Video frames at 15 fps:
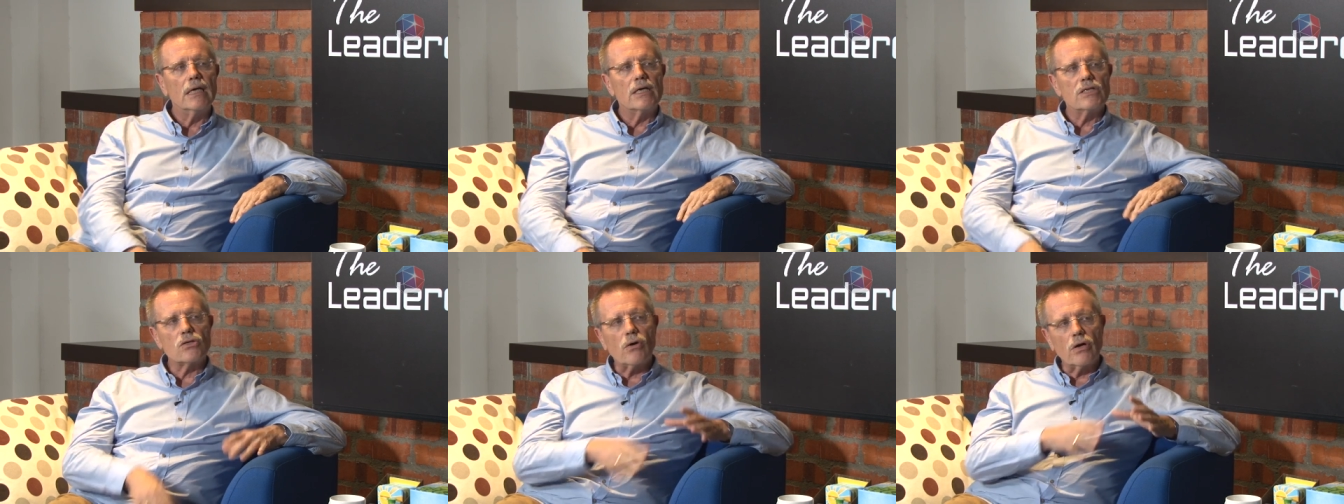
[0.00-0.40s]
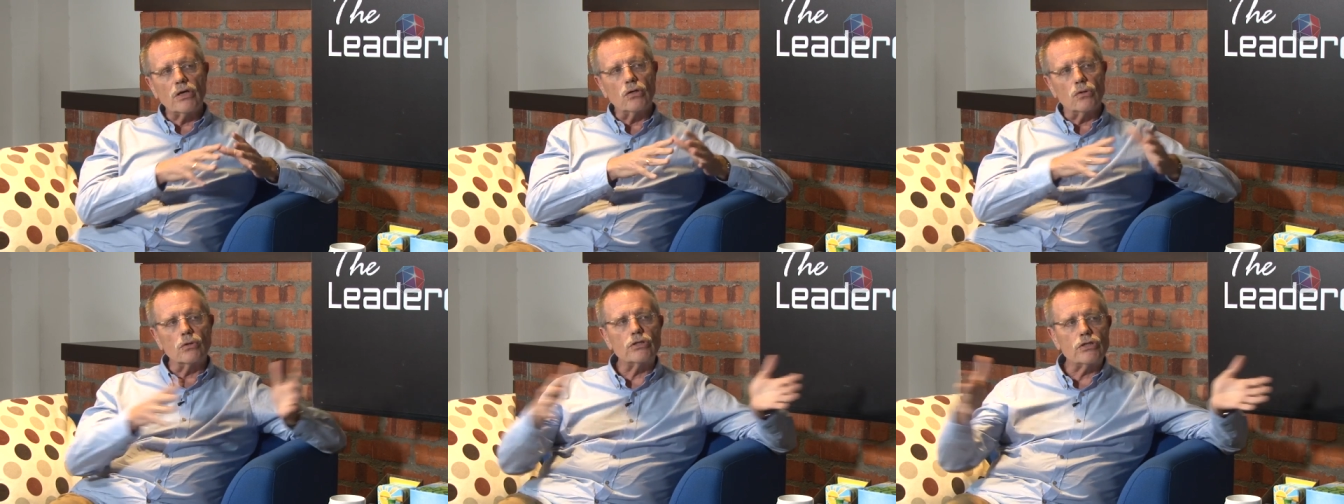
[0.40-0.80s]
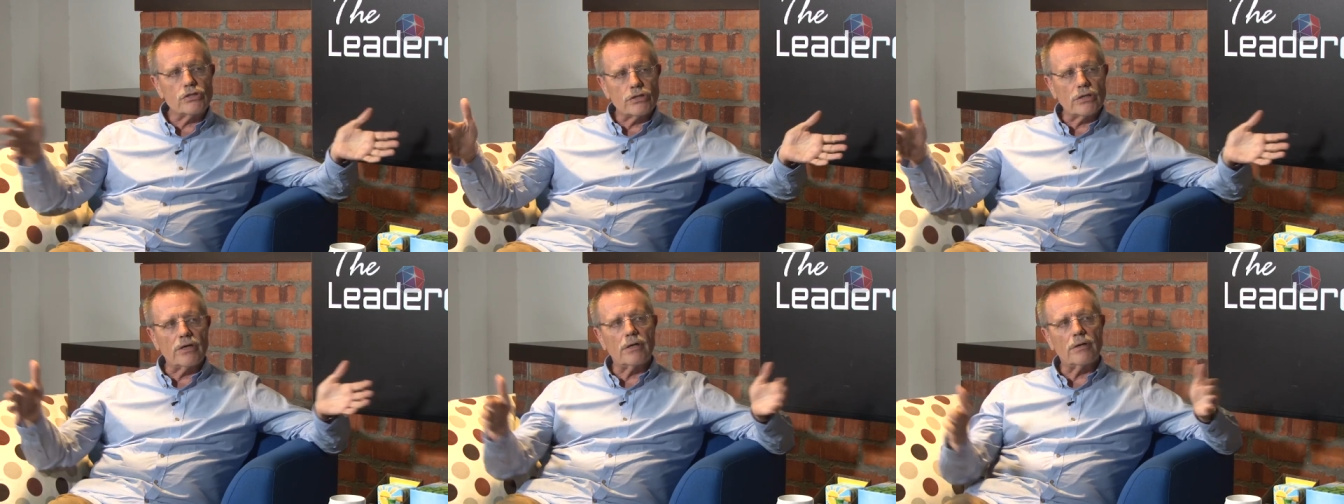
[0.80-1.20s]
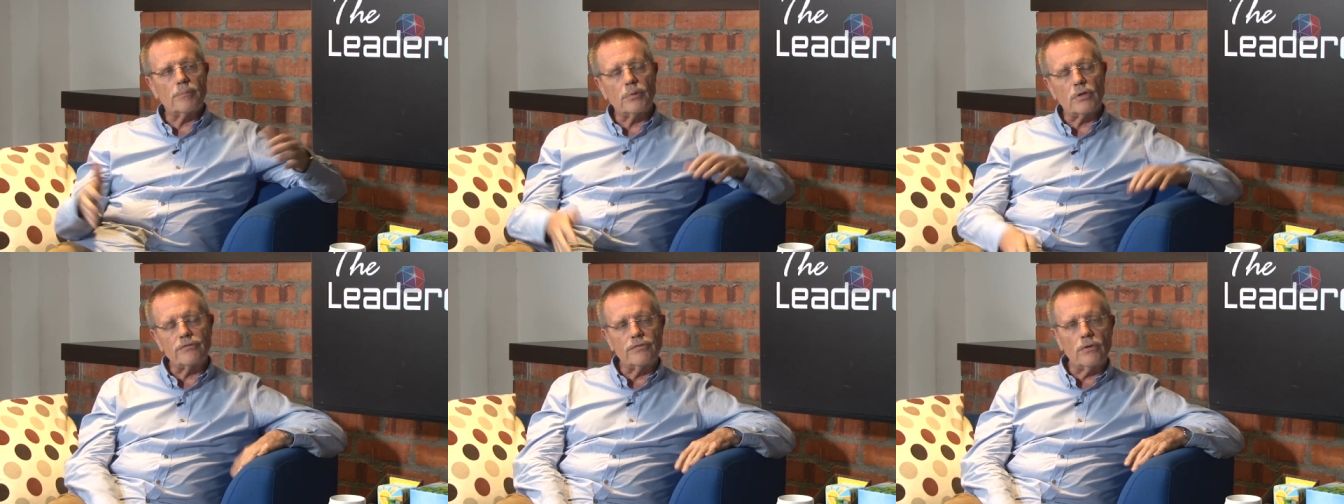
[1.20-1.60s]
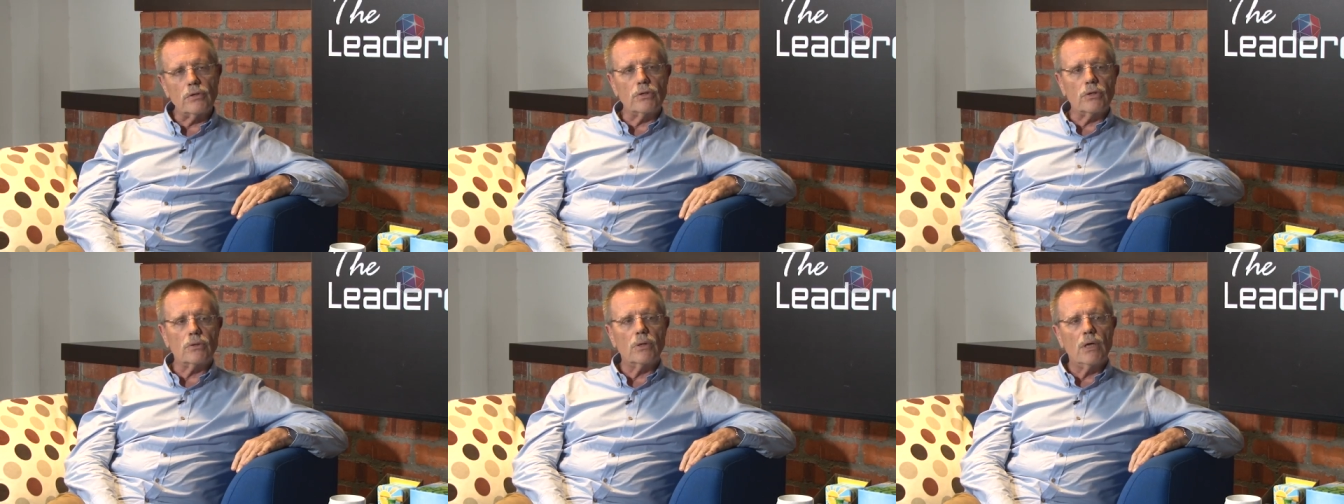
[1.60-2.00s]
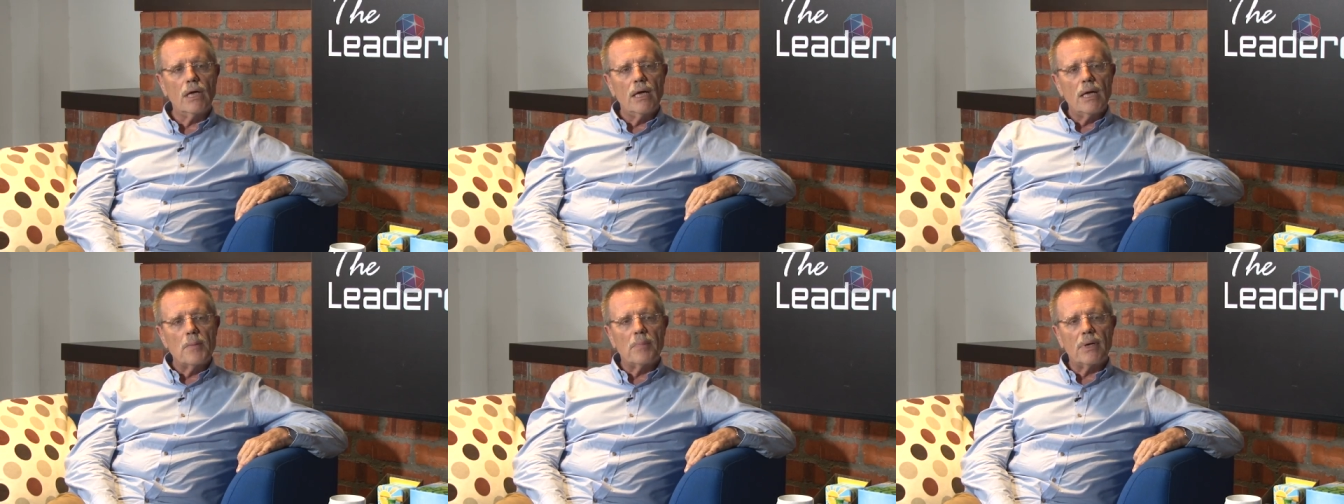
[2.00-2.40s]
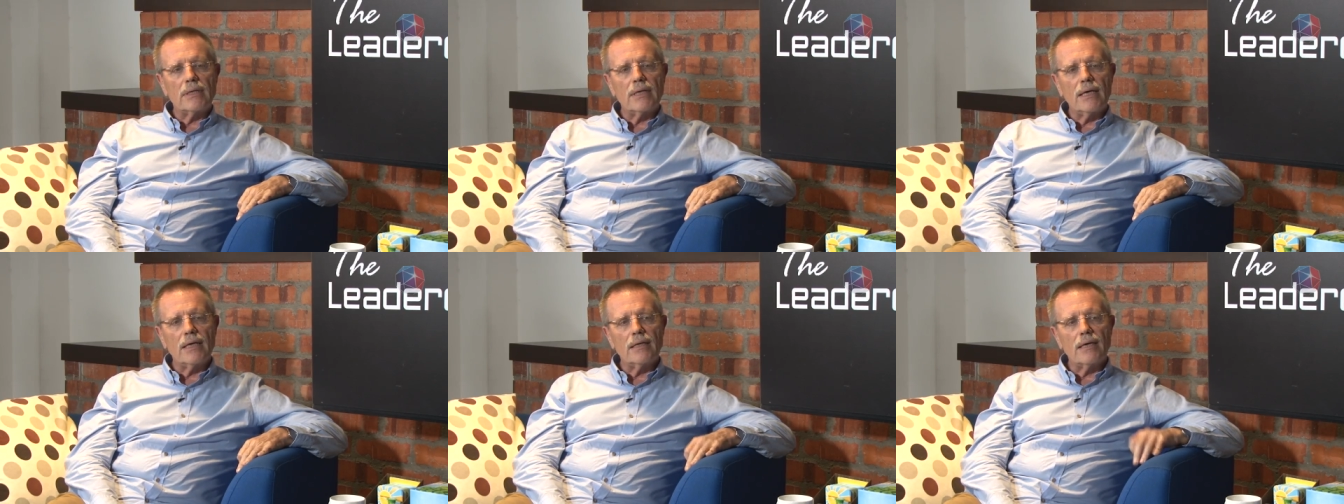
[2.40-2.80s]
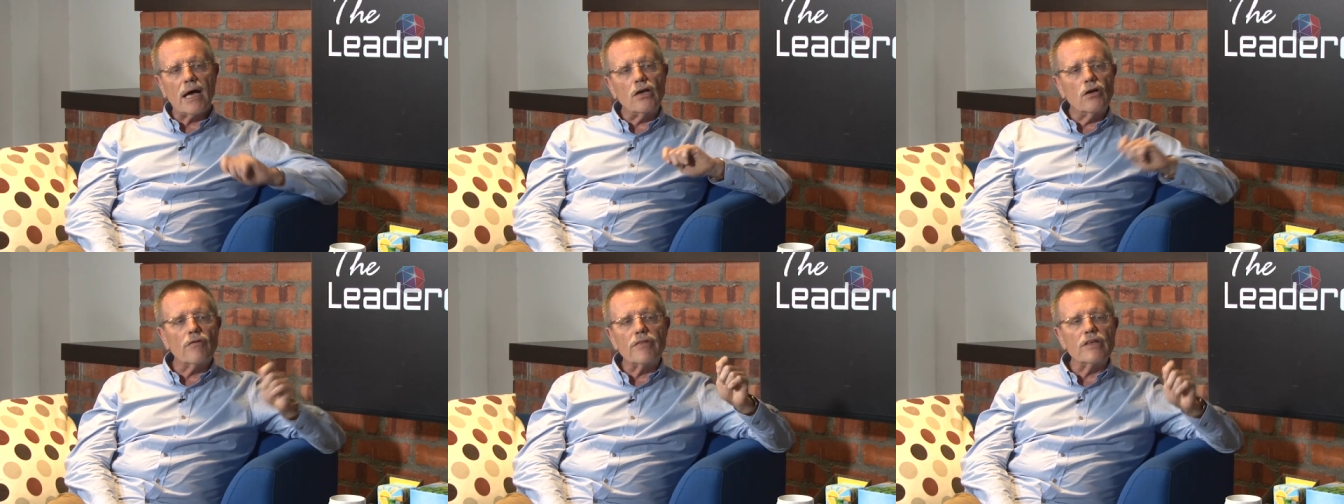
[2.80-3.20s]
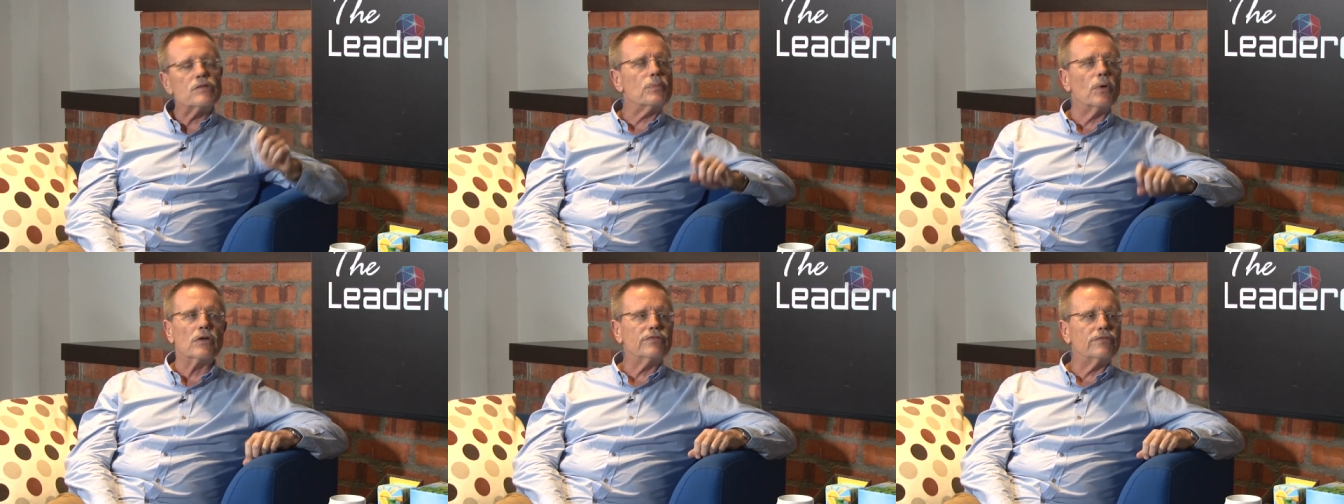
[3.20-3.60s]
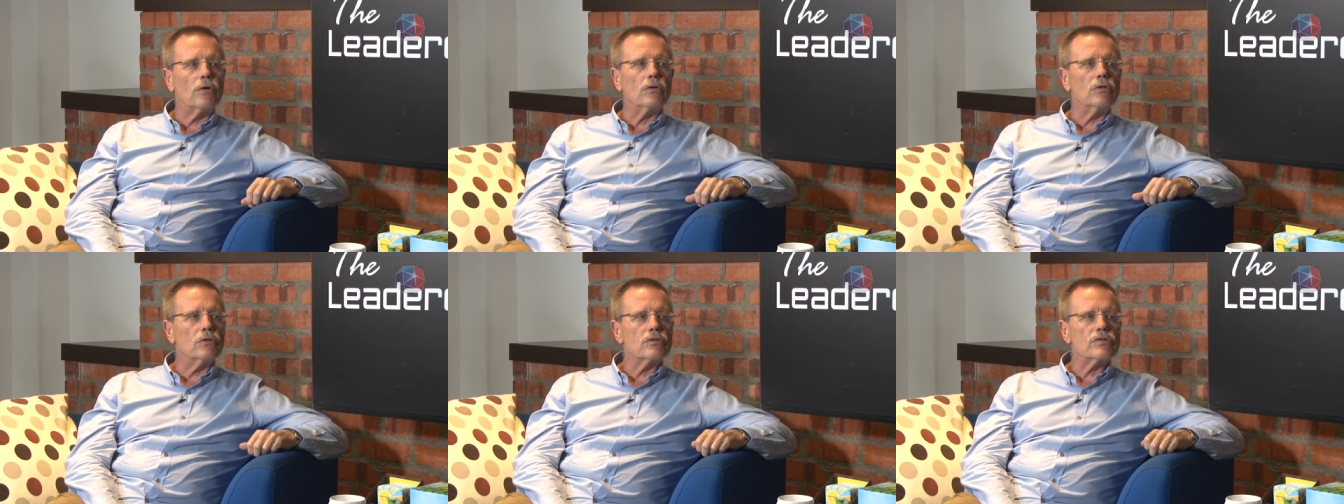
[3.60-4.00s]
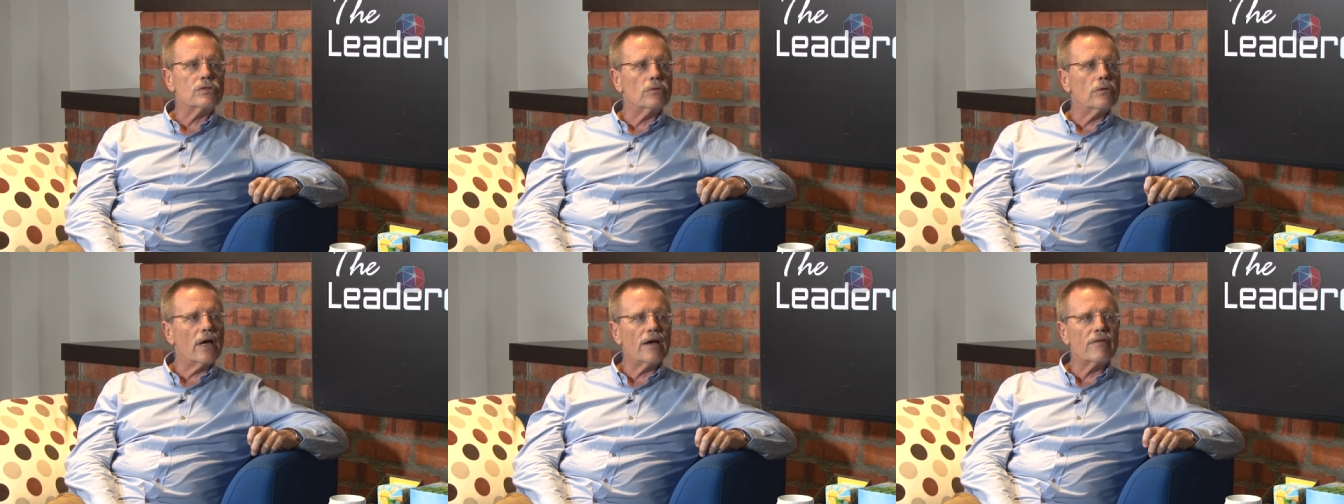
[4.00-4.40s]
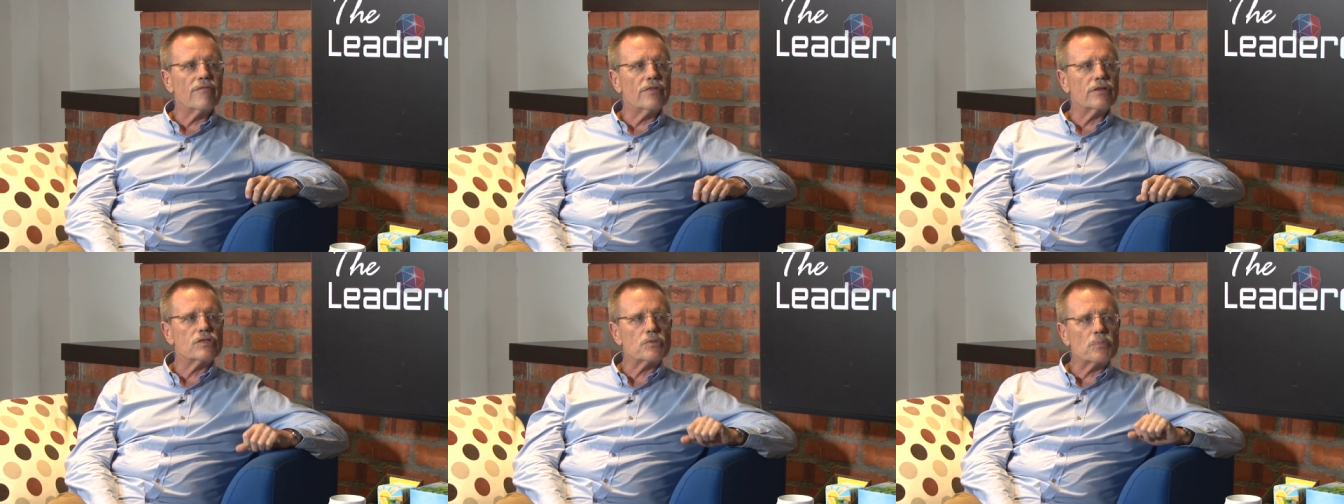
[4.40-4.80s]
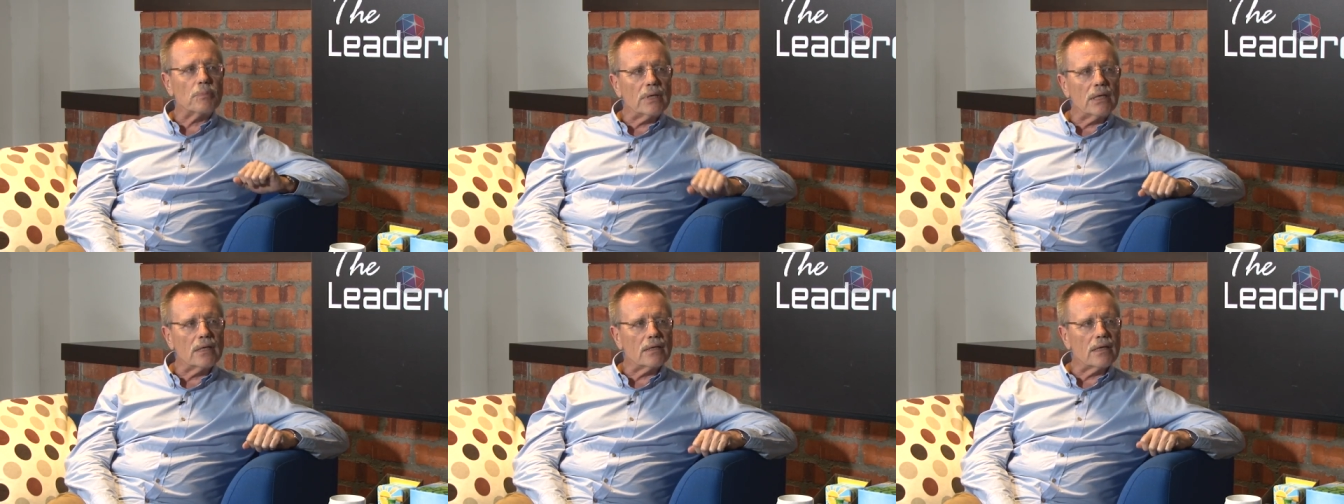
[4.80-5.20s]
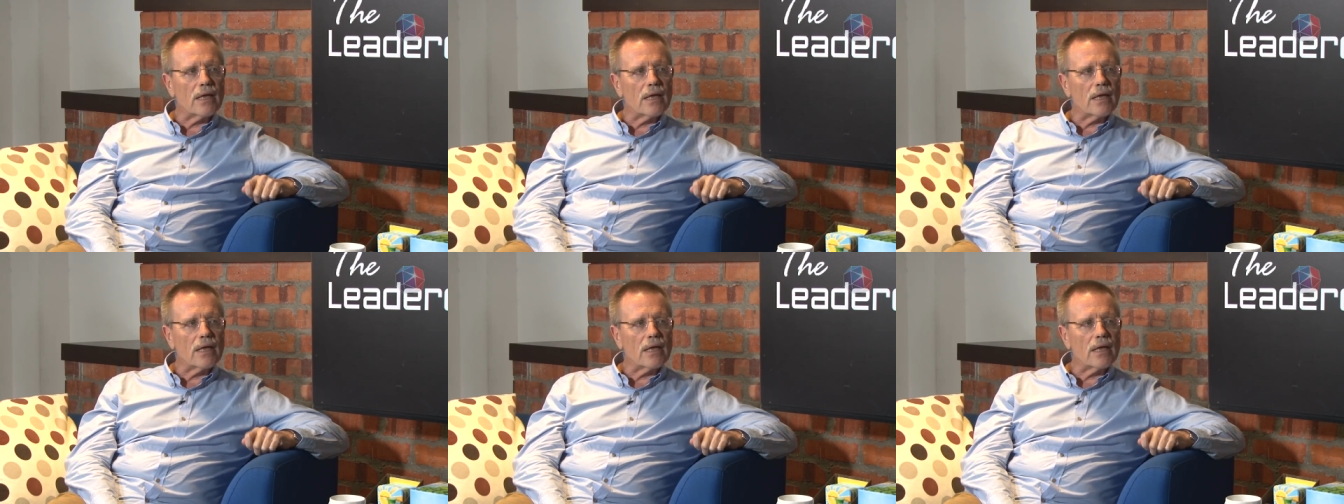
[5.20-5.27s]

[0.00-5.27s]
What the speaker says: So a huge portfolio. But in none of these portfolios you have the speed